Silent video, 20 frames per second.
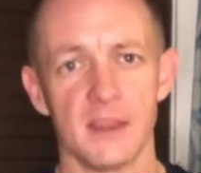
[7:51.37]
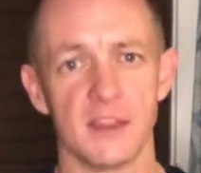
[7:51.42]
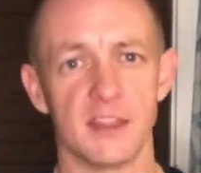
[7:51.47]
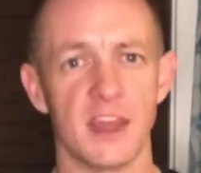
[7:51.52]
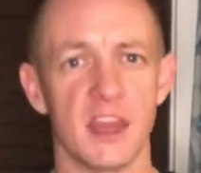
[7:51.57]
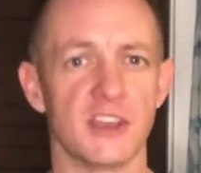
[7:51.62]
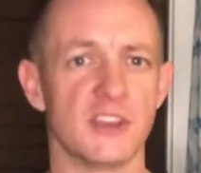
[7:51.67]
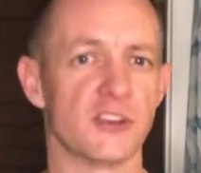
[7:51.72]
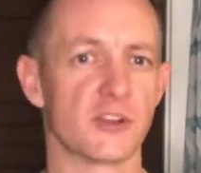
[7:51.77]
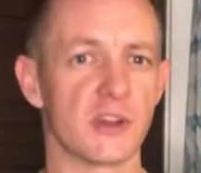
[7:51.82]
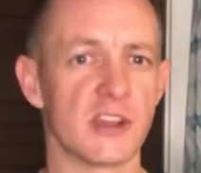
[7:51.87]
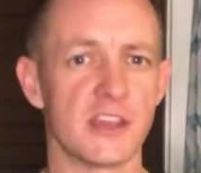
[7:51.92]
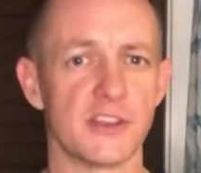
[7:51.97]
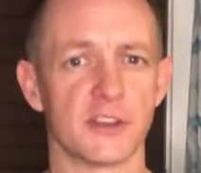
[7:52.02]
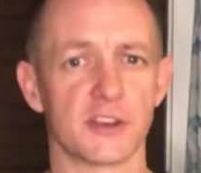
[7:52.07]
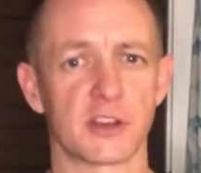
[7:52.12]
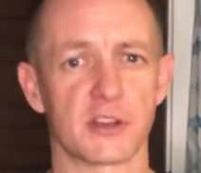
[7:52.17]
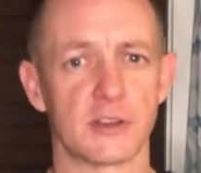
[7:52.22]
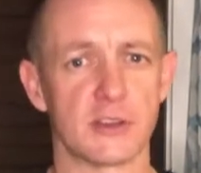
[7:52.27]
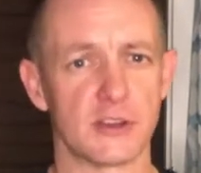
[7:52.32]
that
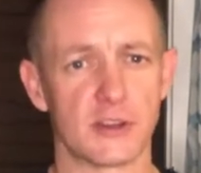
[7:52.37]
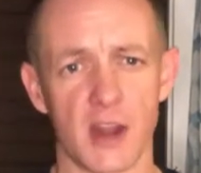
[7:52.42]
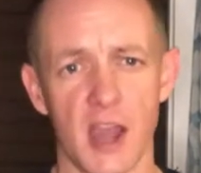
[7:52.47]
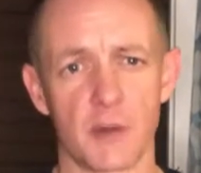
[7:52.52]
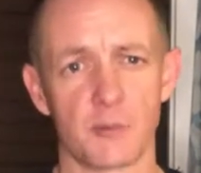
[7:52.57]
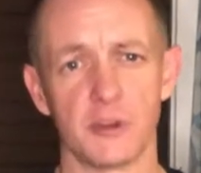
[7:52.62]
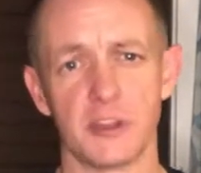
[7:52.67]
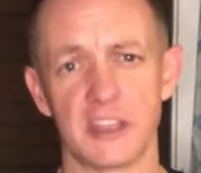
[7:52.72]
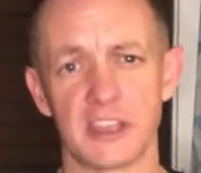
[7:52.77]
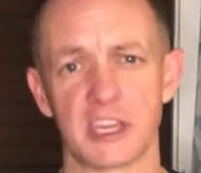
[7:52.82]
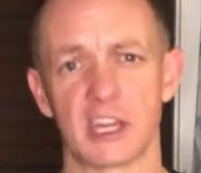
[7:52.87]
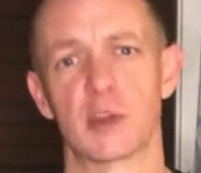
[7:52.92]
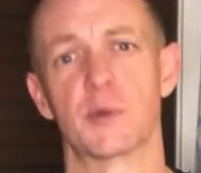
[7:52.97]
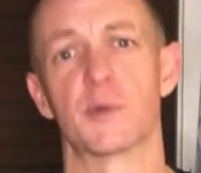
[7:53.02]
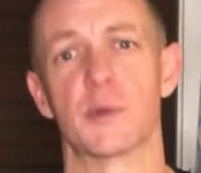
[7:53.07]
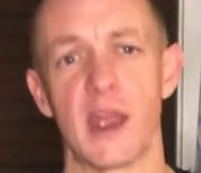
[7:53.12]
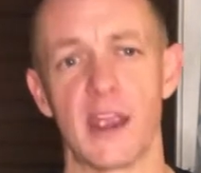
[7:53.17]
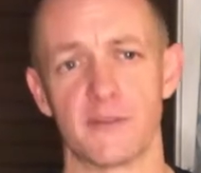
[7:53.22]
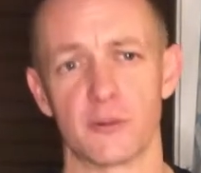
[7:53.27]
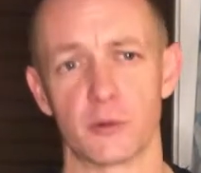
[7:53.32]
you're not really going
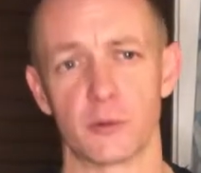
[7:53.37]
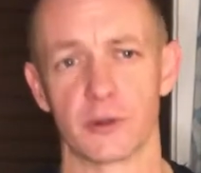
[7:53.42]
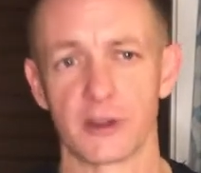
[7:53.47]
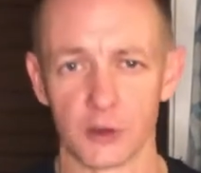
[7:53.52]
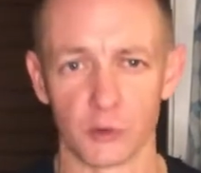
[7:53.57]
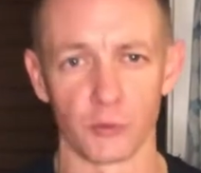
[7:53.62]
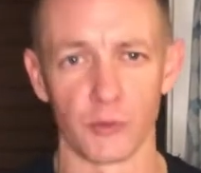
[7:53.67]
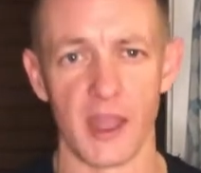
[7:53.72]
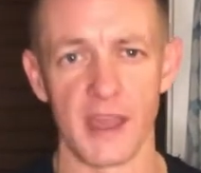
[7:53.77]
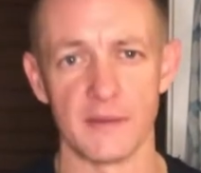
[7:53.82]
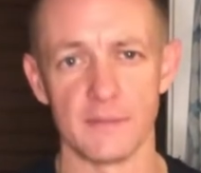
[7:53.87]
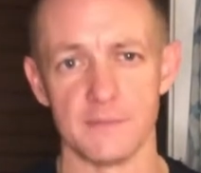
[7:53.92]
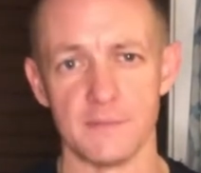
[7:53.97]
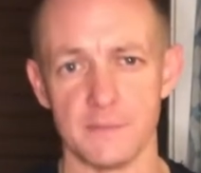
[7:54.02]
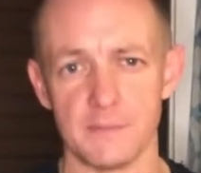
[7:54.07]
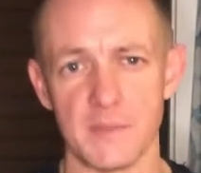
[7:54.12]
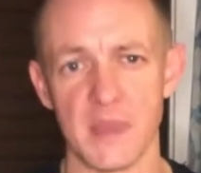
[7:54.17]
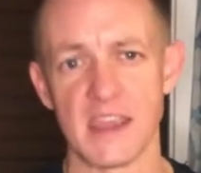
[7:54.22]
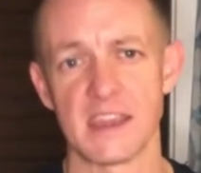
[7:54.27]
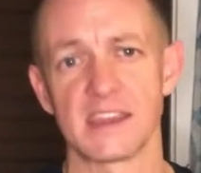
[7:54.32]
to ever regret
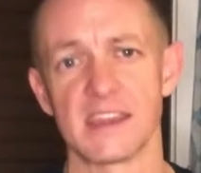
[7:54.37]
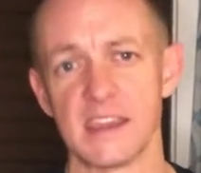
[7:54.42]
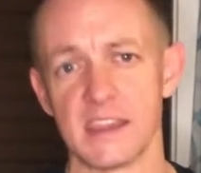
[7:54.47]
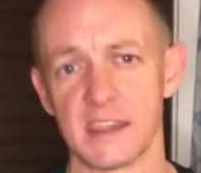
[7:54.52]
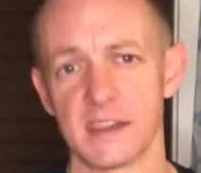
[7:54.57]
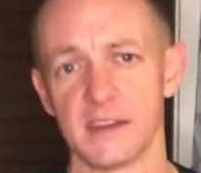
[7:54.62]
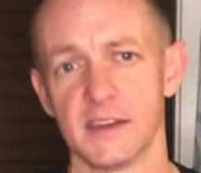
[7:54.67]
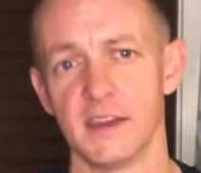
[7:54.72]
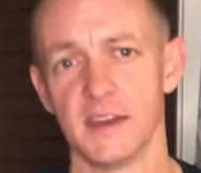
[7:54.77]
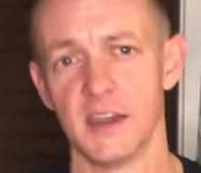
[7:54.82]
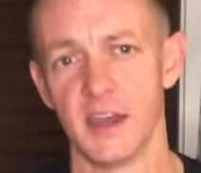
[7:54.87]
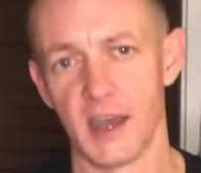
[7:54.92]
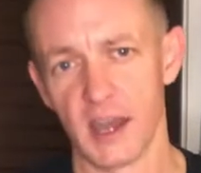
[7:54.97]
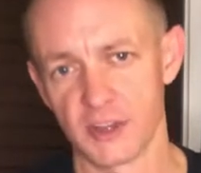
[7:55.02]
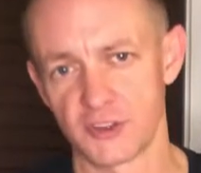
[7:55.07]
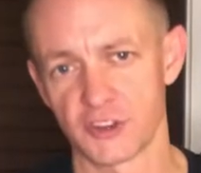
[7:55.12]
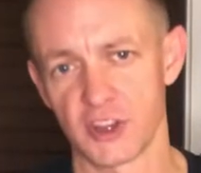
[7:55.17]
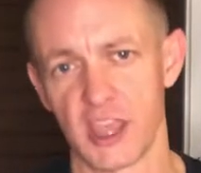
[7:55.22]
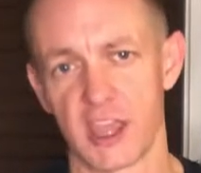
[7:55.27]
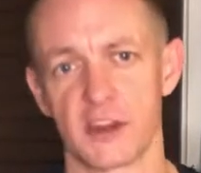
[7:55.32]
making
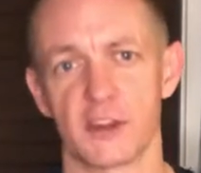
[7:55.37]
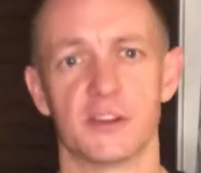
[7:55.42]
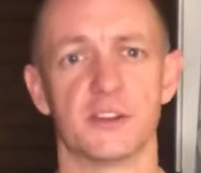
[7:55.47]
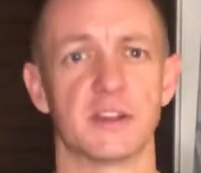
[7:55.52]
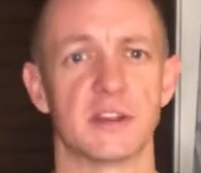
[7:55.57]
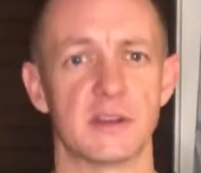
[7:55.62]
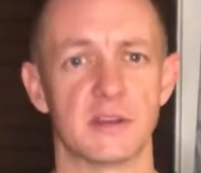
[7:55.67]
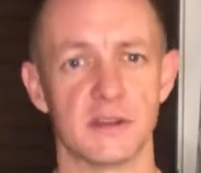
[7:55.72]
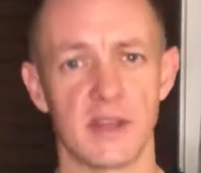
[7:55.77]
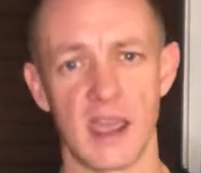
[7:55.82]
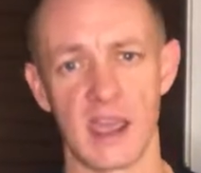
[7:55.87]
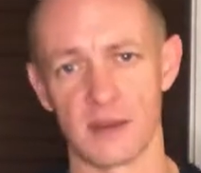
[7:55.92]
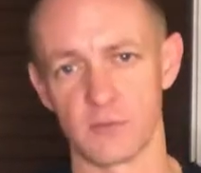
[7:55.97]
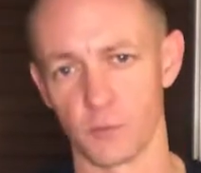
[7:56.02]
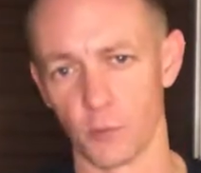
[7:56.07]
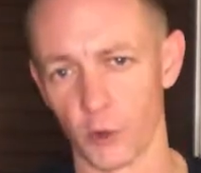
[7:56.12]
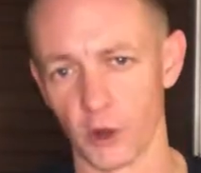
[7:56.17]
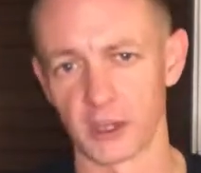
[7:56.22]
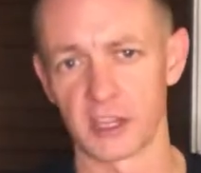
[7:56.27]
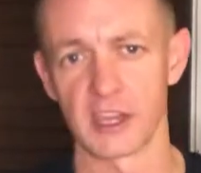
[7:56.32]
a channel
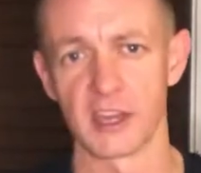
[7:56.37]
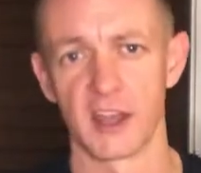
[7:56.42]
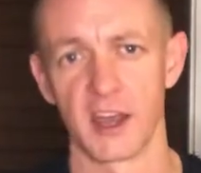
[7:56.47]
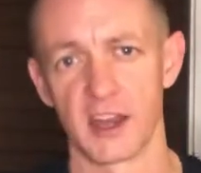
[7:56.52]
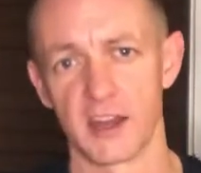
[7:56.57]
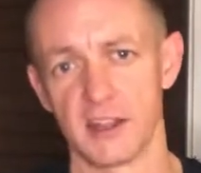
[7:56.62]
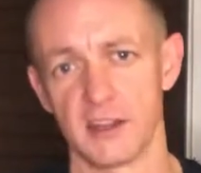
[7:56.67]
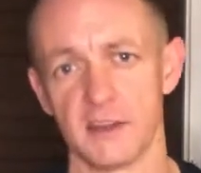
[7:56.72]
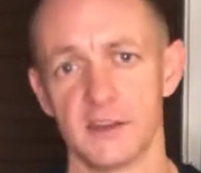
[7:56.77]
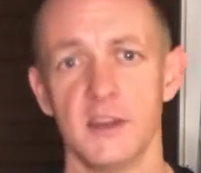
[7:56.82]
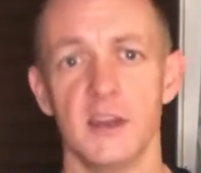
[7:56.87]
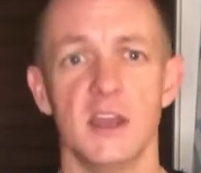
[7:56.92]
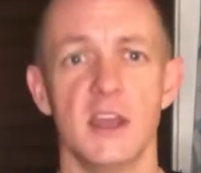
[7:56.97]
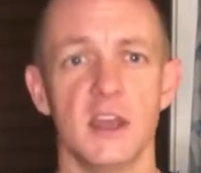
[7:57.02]
and working on it.